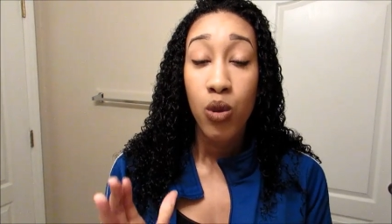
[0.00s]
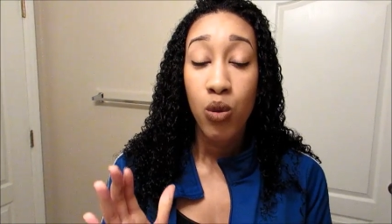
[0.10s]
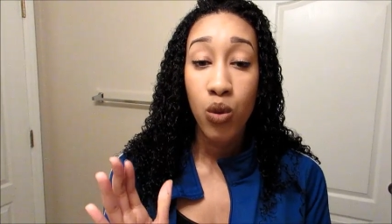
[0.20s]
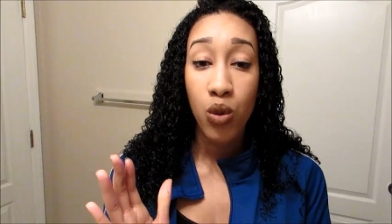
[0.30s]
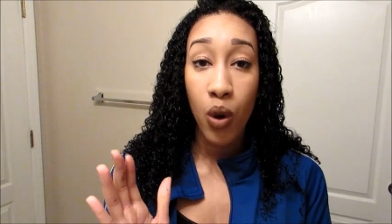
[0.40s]

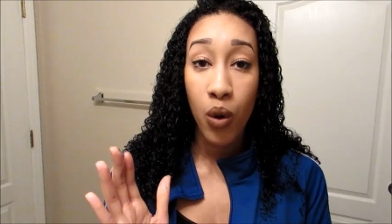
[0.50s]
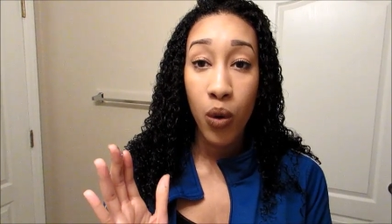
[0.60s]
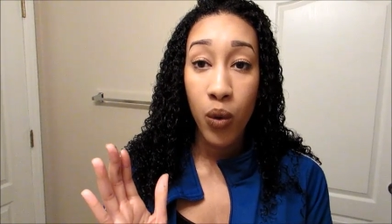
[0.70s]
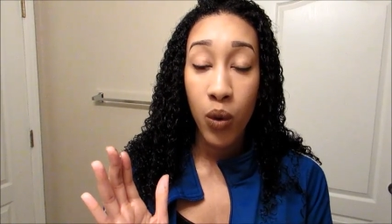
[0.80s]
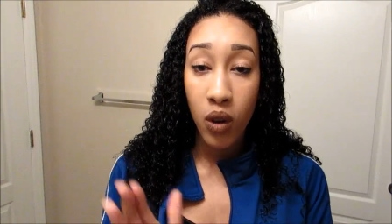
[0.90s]

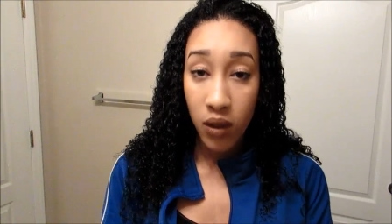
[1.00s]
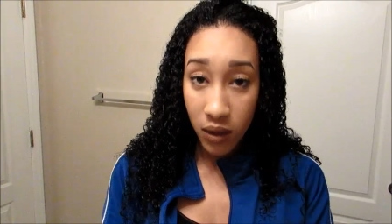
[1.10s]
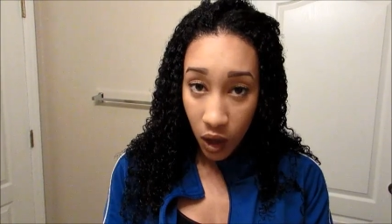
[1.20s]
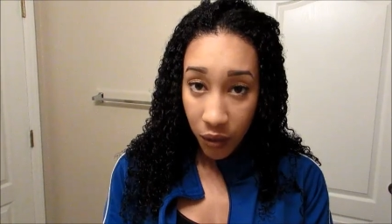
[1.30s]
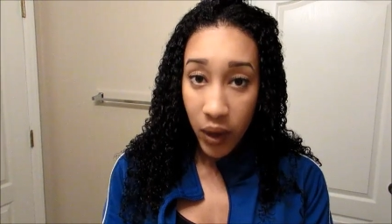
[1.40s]
So
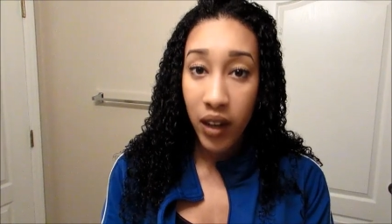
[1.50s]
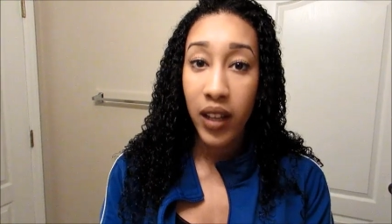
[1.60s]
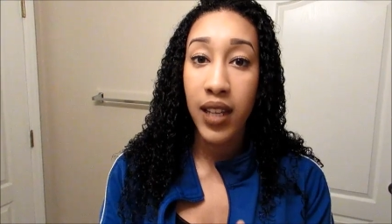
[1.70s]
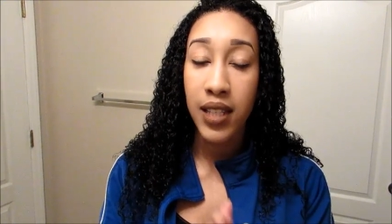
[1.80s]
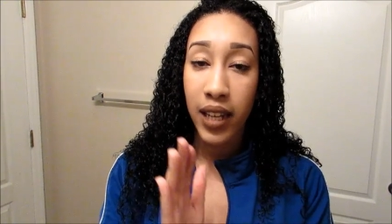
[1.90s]
sophomore year,
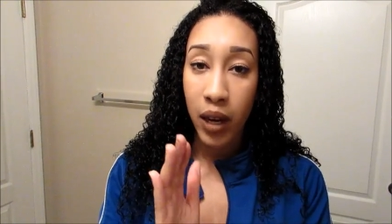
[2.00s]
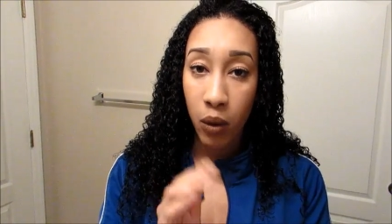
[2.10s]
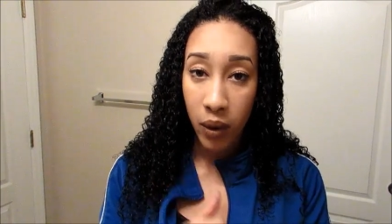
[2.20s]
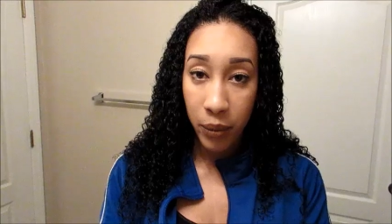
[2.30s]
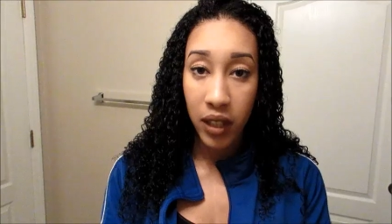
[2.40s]
like I said, I
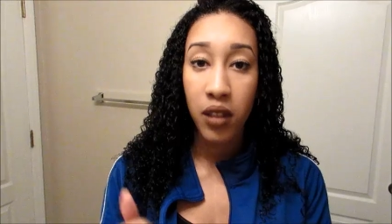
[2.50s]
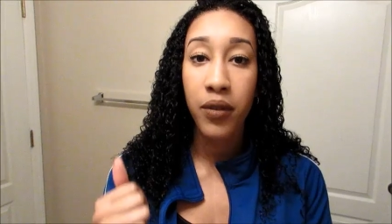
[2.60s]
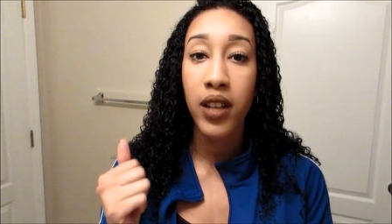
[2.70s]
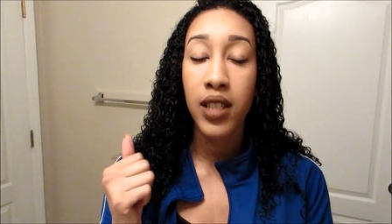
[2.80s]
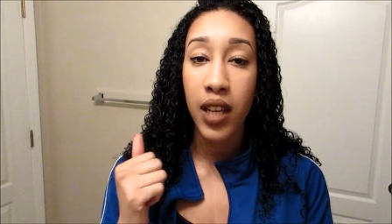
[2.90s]
wore my protective
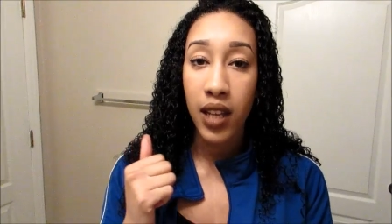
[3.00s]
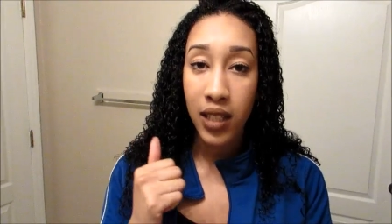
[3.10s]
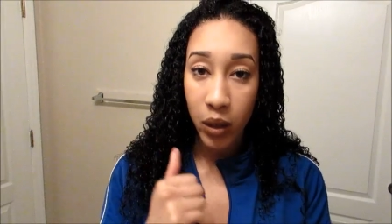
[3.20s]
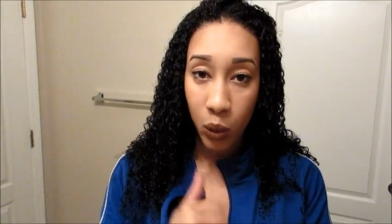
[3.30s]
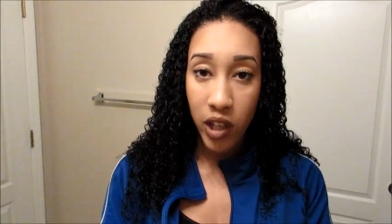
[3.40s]

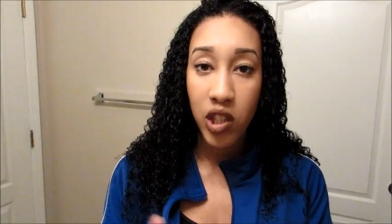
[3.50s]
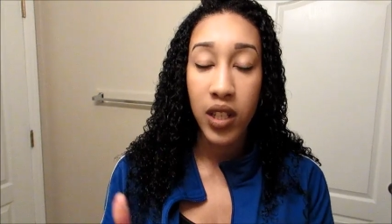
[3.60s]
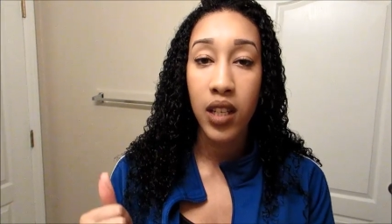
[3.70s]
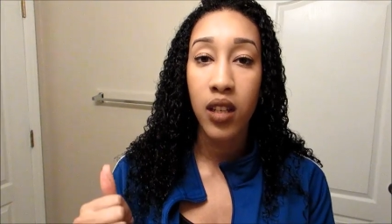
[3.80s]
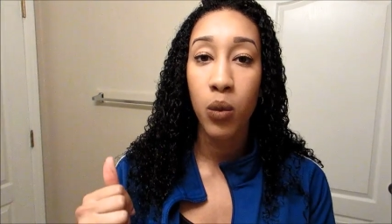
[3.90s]
hairstyles. I was
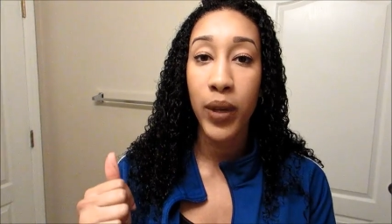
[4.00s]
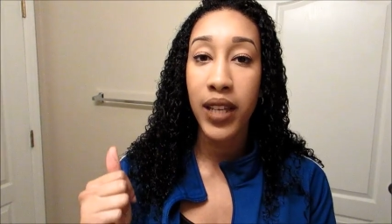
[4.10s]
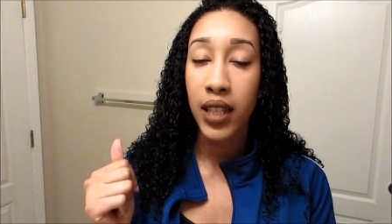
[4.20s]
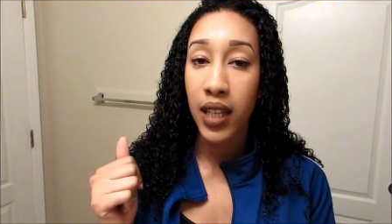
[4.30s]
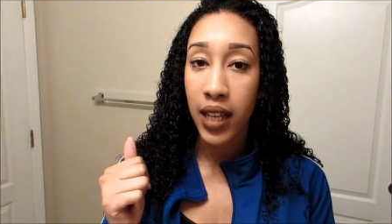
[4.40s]
washing
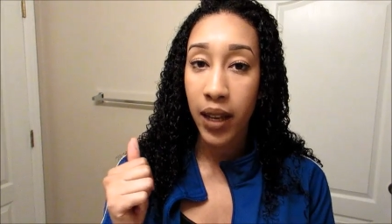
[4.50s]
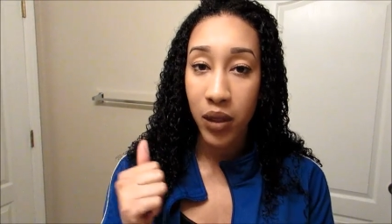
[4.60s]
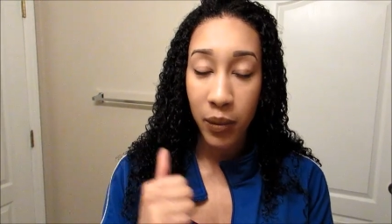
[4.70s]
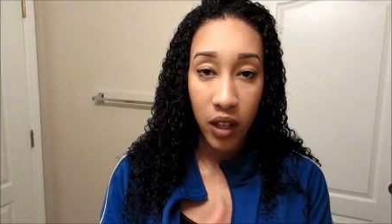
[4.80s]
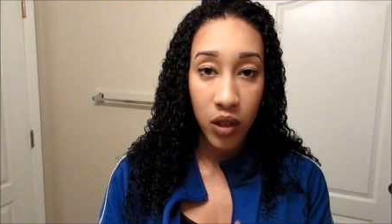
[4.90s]
weekly. I was
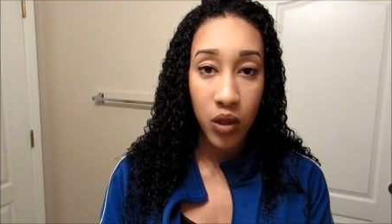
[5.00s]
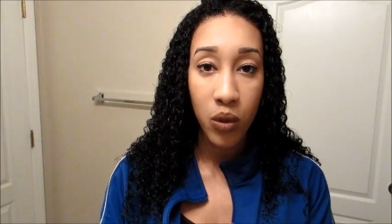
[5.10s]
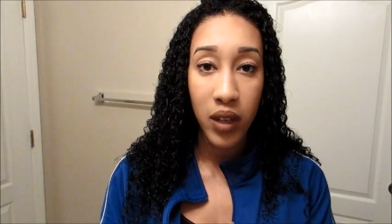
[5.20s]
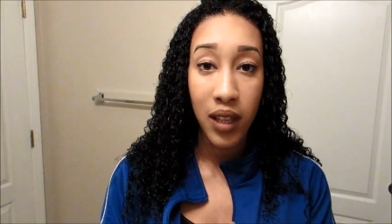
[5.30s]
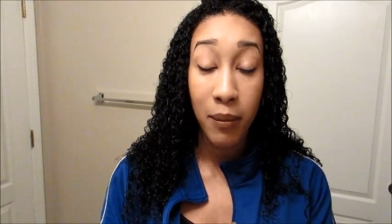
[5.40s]
making
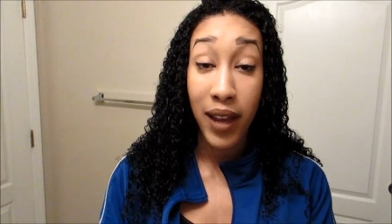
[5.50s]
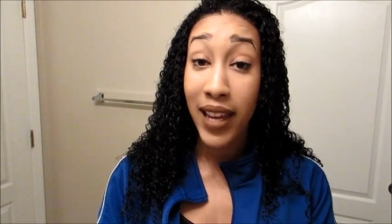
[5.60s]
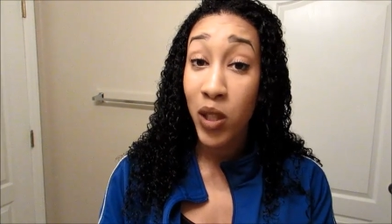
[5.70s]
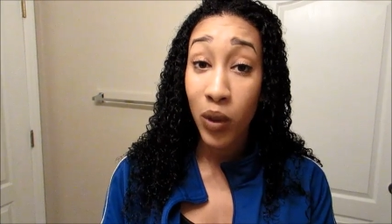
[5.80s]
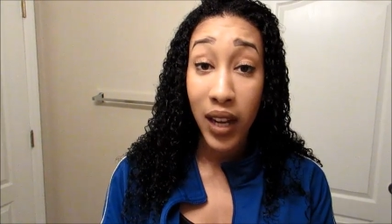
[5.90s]
sure that my
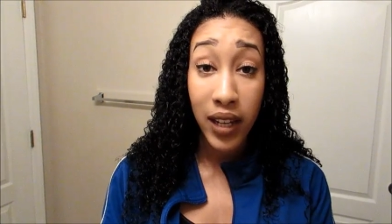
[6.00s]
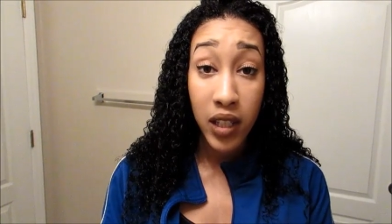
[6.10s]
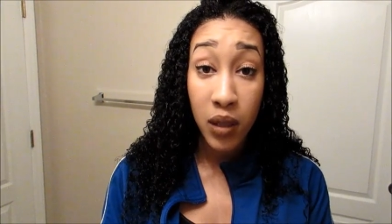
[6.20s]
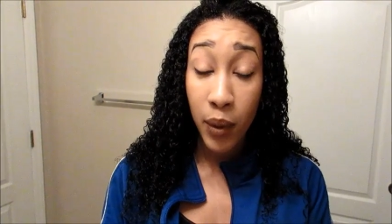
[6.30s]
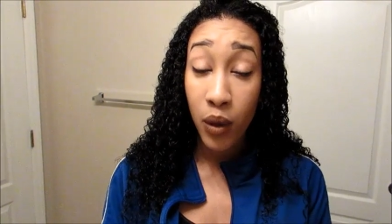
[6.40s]
ends were not
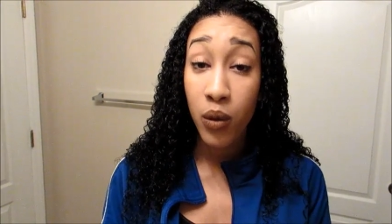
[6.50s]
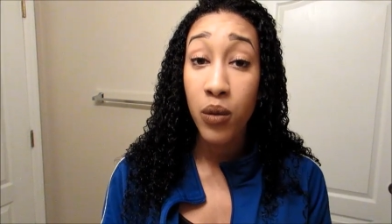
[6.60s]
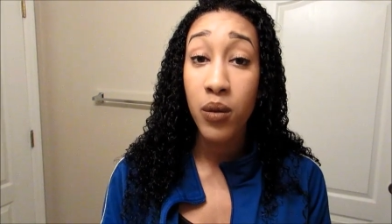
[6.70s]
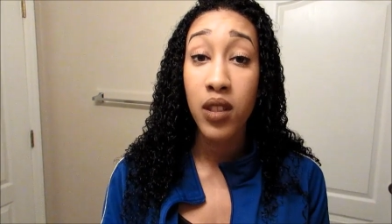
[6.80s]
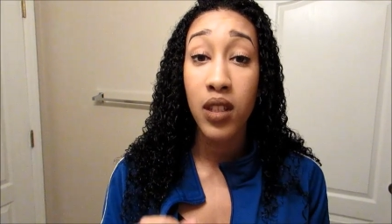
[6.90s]

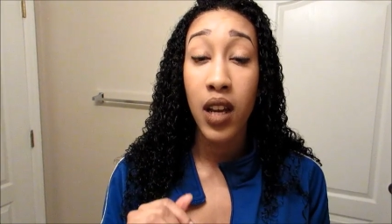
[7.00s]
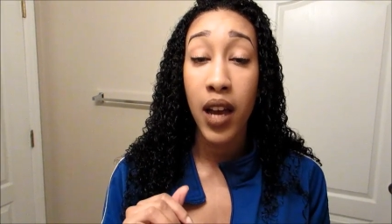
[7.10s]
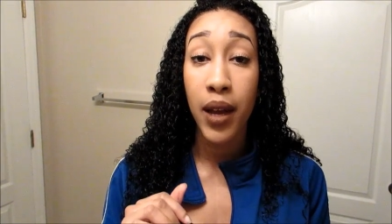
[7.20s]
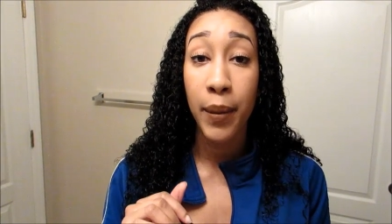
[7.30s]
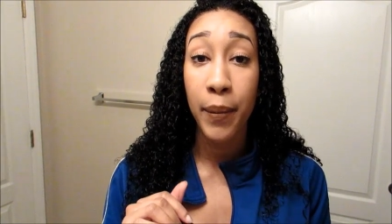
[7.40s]
exposed.
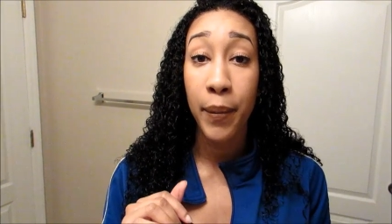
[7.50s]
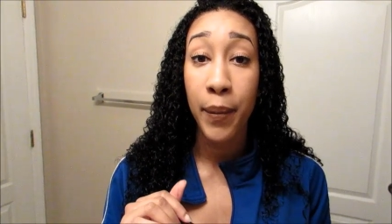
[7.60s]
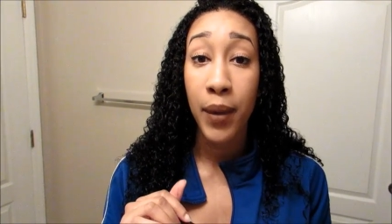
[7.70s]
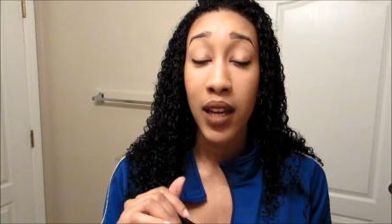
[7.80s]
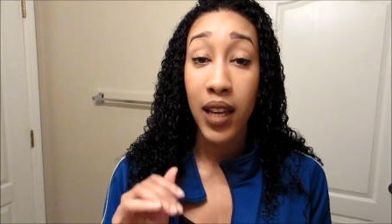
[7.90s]
And
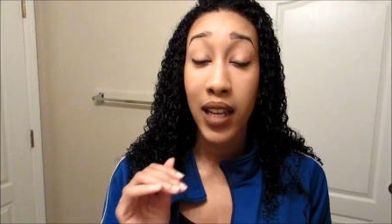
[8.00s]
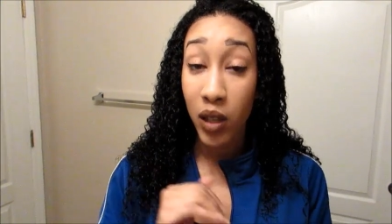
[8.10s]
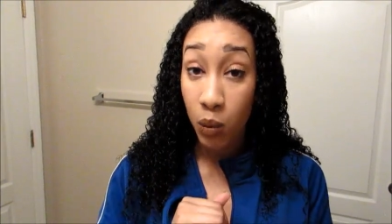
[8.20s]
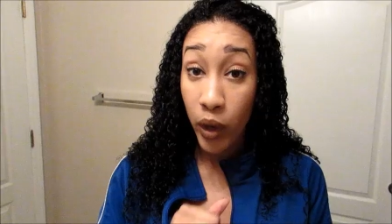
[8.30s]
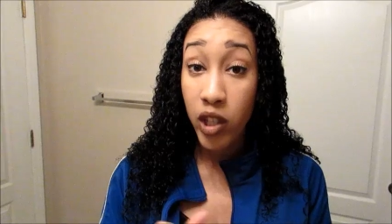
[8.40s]
I
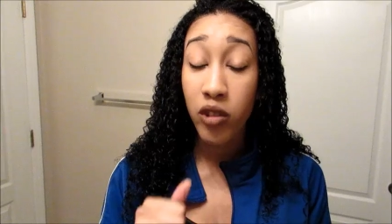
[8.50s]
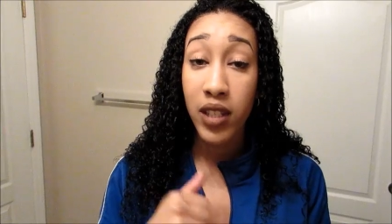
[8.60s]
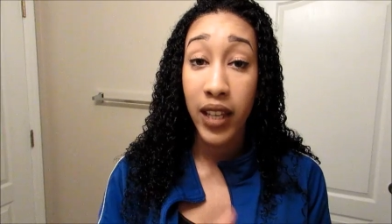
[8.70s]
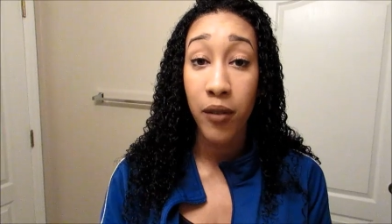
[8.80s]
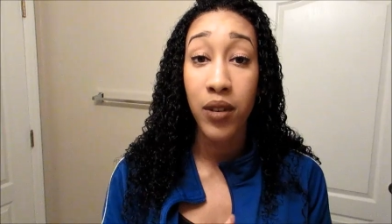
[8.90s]
was
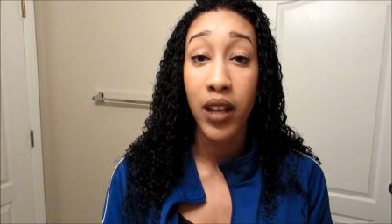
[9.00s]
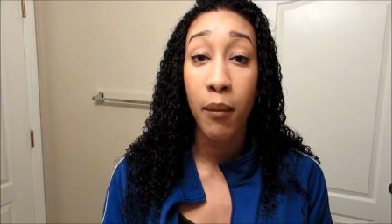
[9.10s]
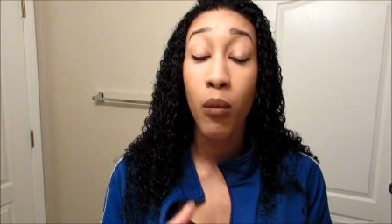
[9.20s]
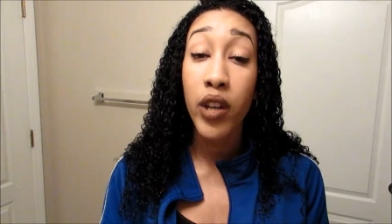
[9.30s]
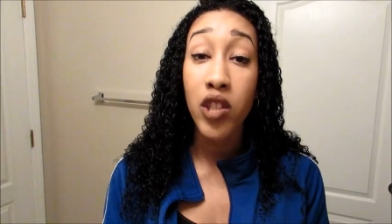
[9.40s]
moisturizing every day.
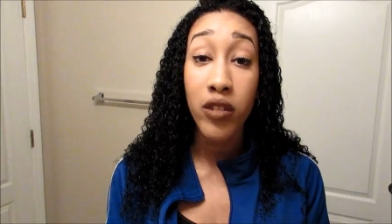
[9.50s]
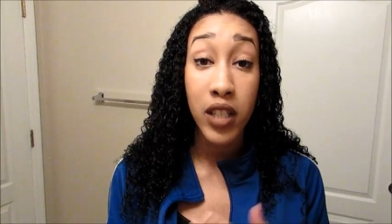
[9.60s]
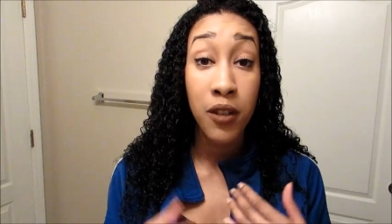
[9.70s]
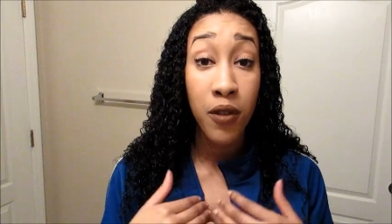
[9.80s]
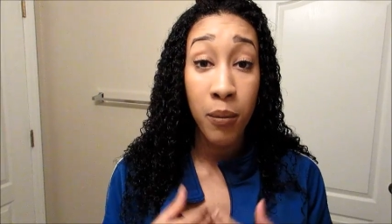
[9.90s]

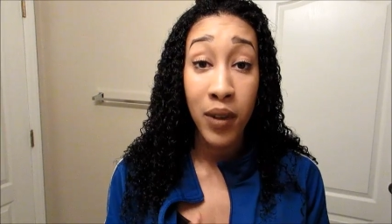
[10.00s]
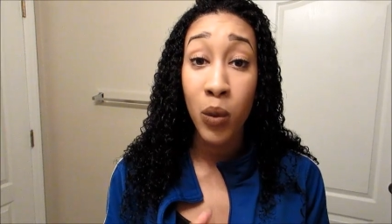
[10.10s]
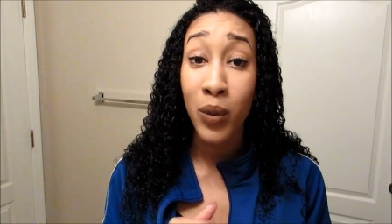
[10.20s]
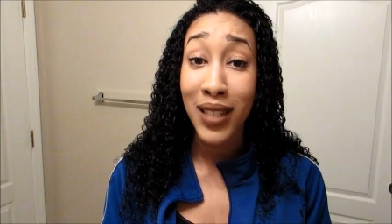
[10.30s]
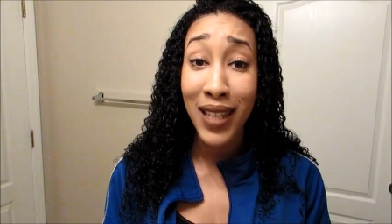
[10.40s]
Moisturizing for me
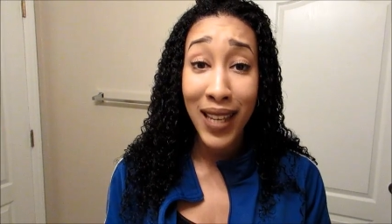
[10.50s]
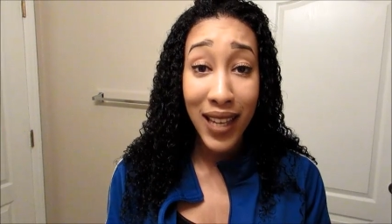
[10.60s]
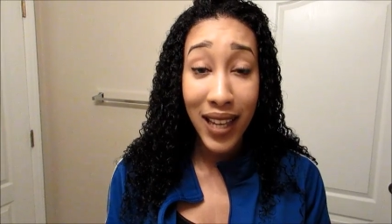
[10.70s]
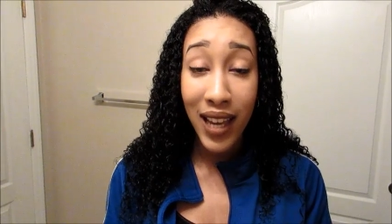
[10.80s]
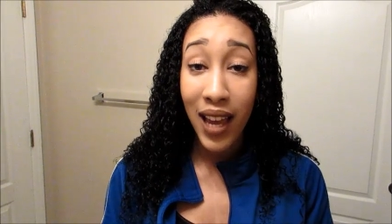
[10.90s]
was
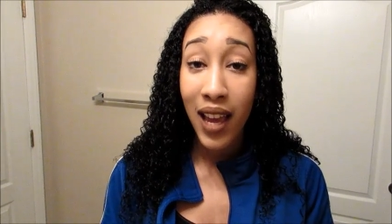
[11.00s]
key.